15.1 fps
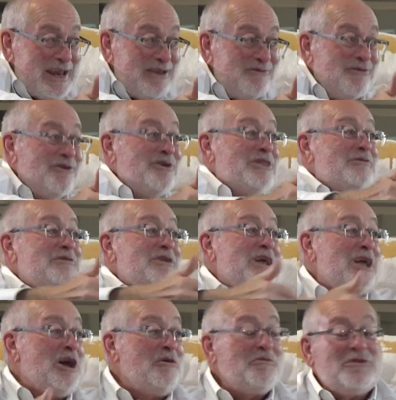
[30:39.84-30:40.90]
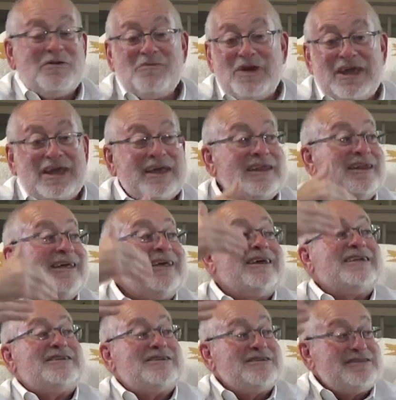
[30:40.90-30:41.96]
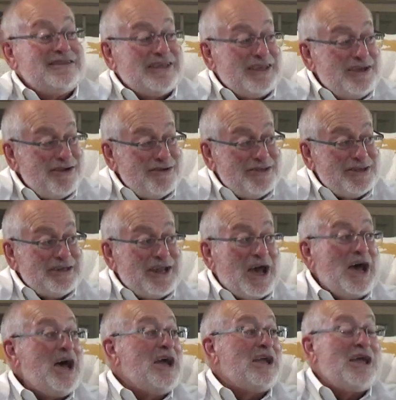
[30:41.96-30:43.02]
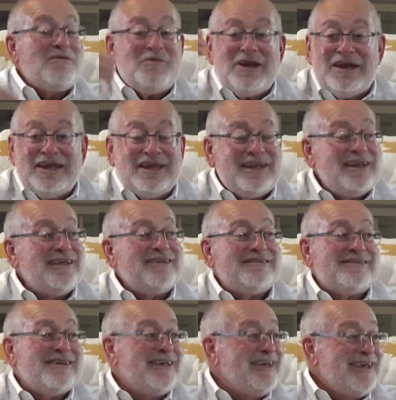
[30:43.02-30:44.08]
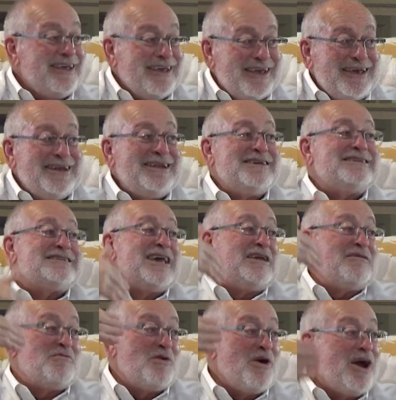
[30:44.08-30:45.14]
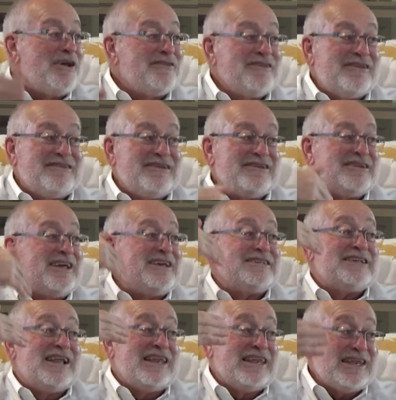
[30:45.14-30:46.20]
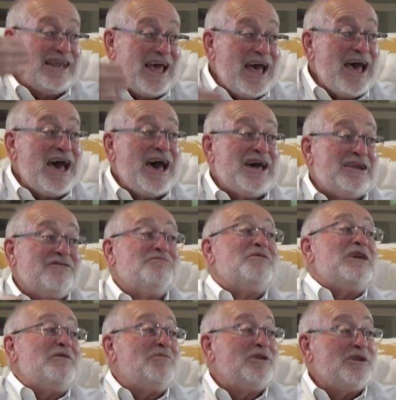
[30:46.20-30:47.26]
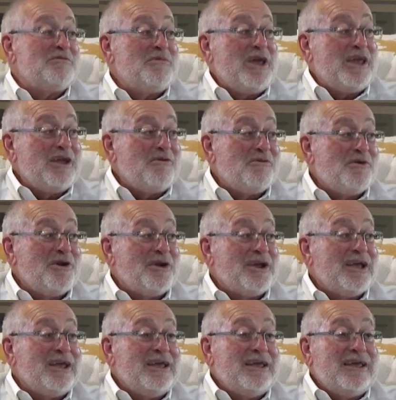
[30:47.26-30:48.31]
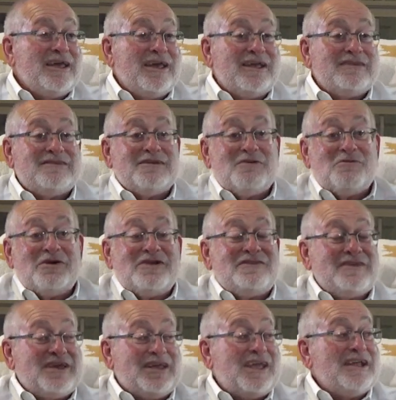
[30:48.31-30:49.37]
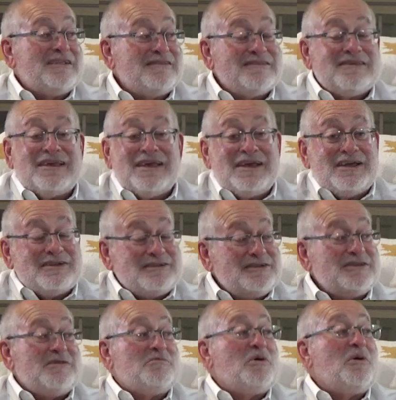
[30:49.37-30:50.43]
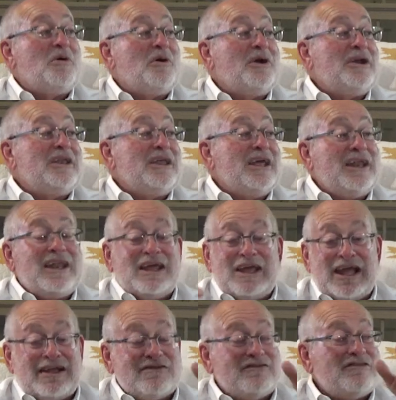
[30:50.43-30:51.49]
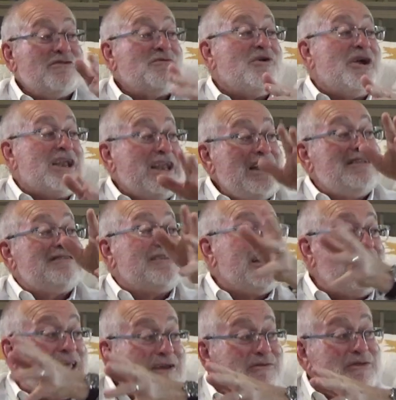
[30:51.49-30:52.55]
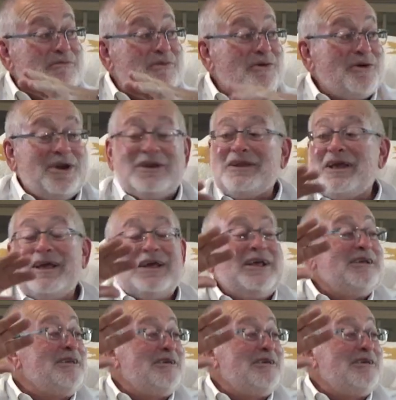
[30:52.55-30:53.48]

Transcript: waiting for them to help them in, to secure the dock. I mean, it is it is a process It takes a lot of people to make it work. And so once it gets to the port and it gets to where it needs to leave the port,